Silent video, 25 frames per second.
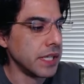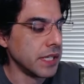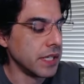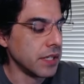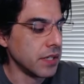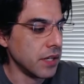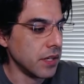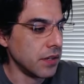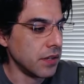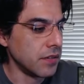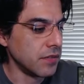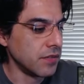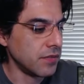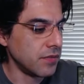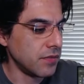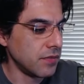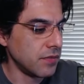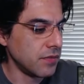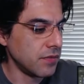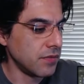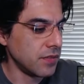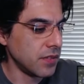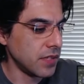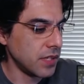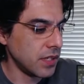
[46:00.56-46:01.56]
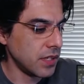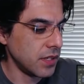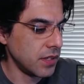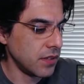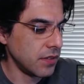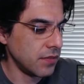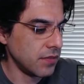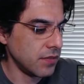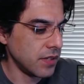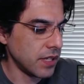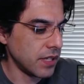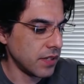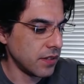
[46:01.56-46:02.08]
of of
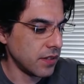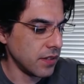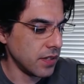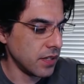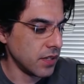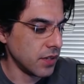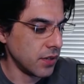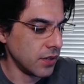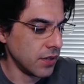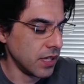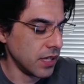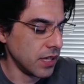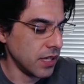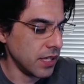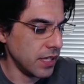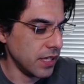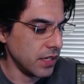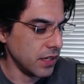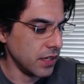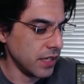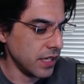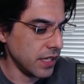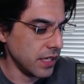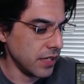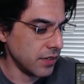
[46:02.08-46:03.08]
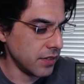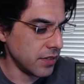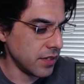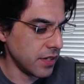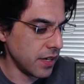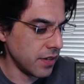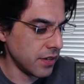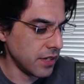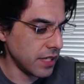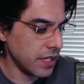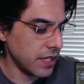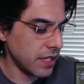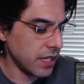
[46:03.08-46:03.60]
like you know the legalese and
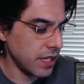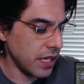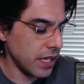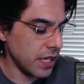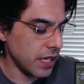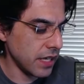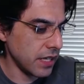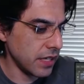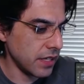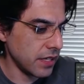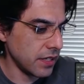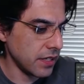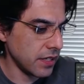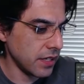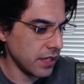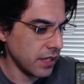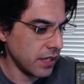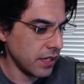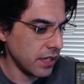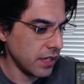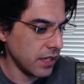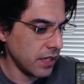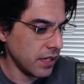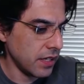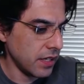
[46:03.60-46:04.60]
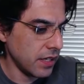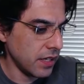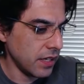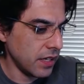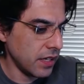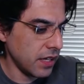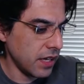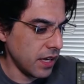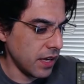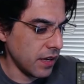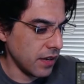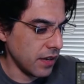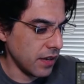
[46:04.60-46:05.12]
everything, and
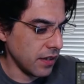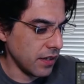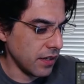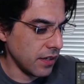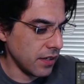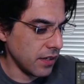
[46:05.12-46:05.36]
uh,